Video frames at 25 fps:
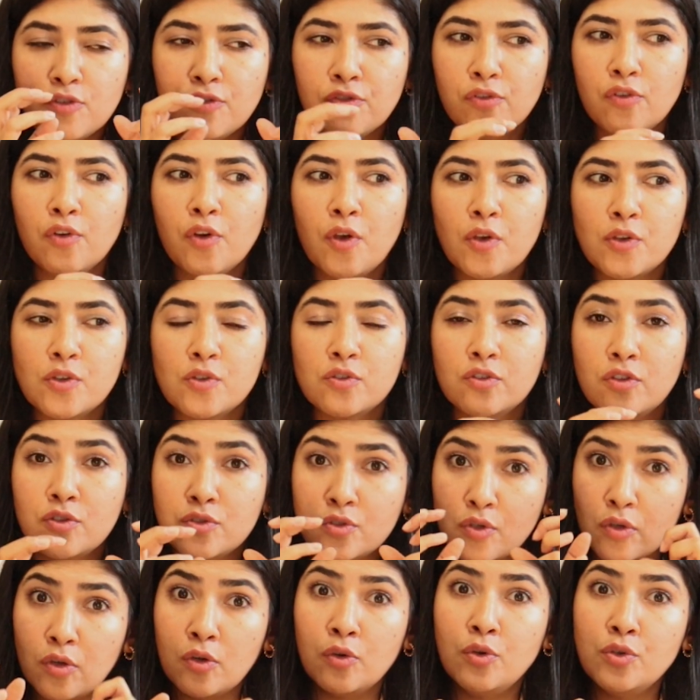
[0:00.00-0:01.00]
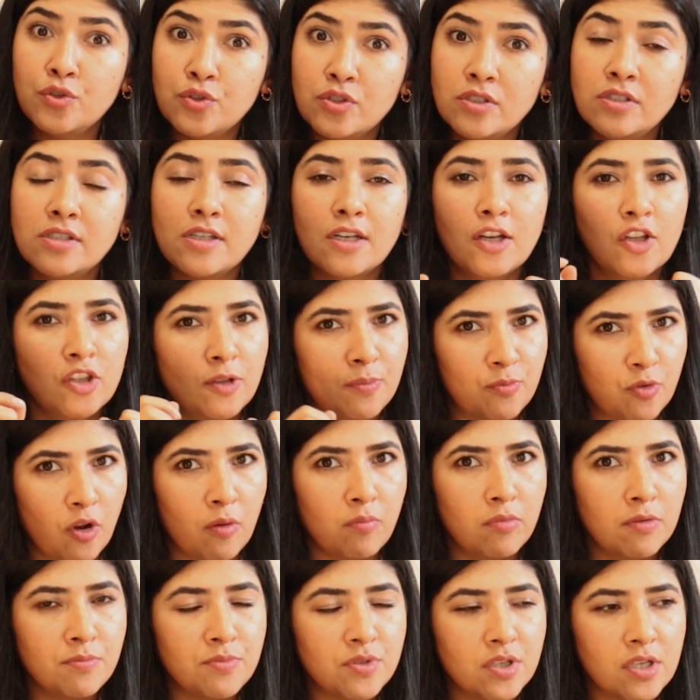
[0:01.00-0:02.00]
to focus on the solutions and not the
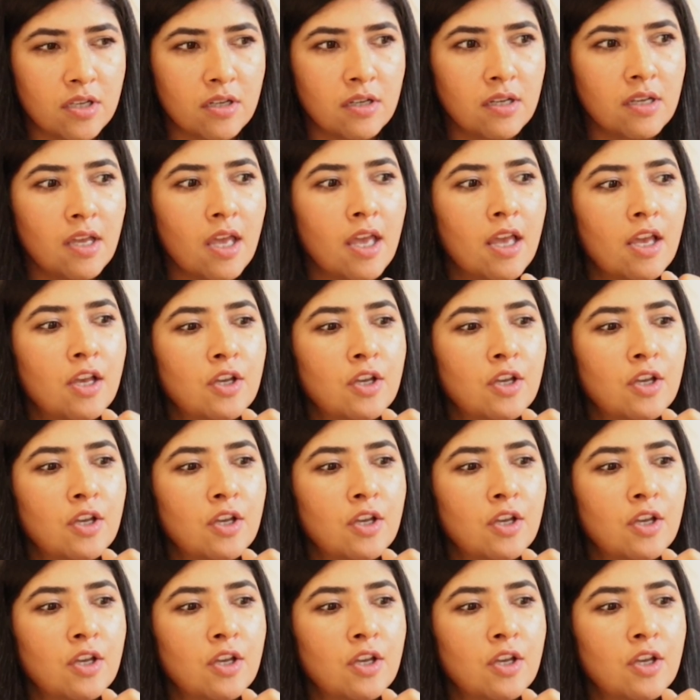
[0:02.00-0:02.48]
problems here.